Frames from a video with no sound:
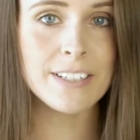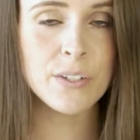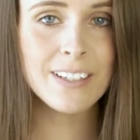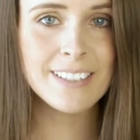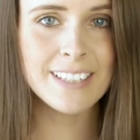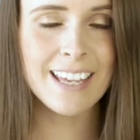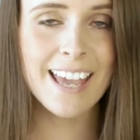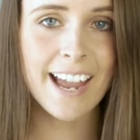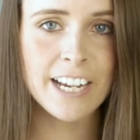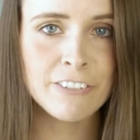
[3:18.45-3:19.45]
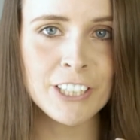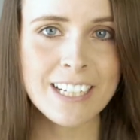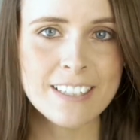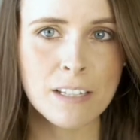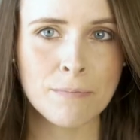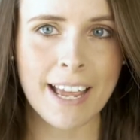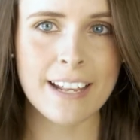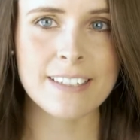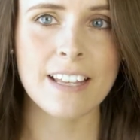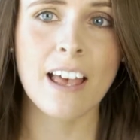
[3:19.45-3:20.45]
as you can see, it kind of creates some
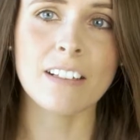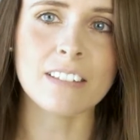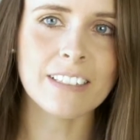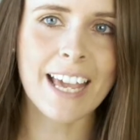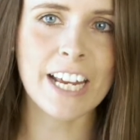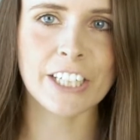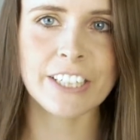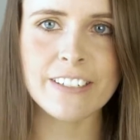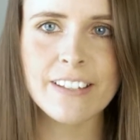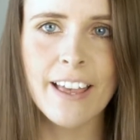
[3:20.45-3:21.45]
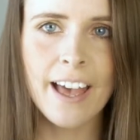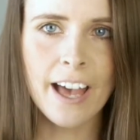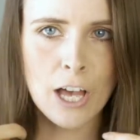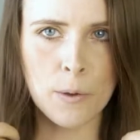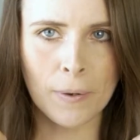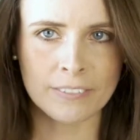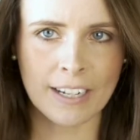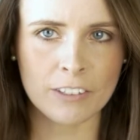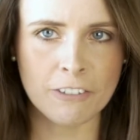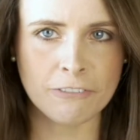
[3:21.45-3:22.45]
nice layers
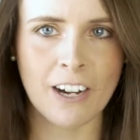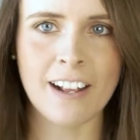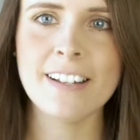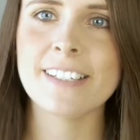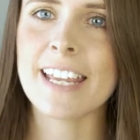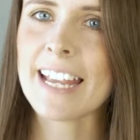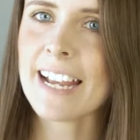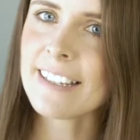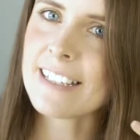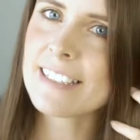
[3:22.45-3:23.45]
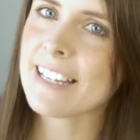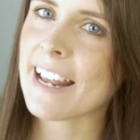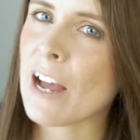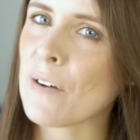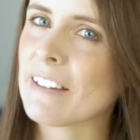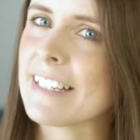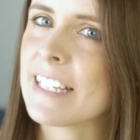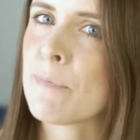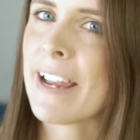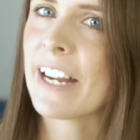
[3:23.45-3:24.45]
around the front, and this is kind of how I like
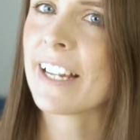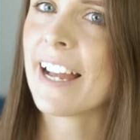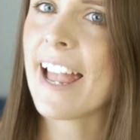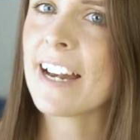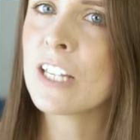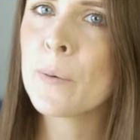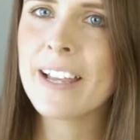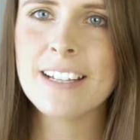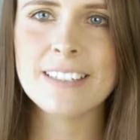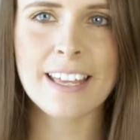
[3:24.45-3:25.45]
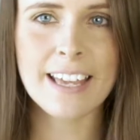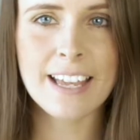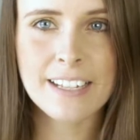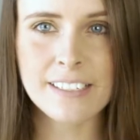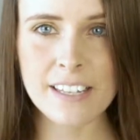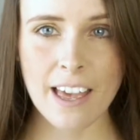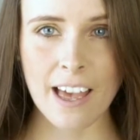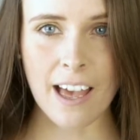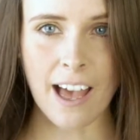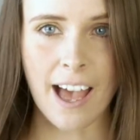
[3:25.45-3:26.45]
to get my hair cut anyways, and
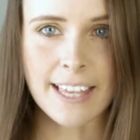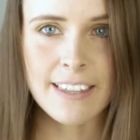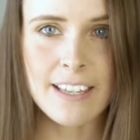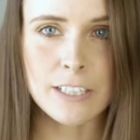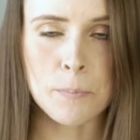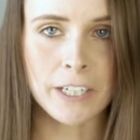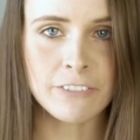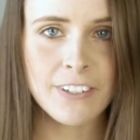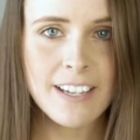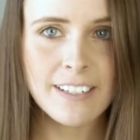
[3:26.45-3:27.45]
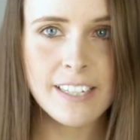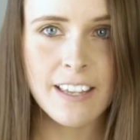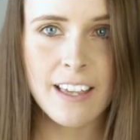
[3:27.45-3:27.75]
I think it's perfect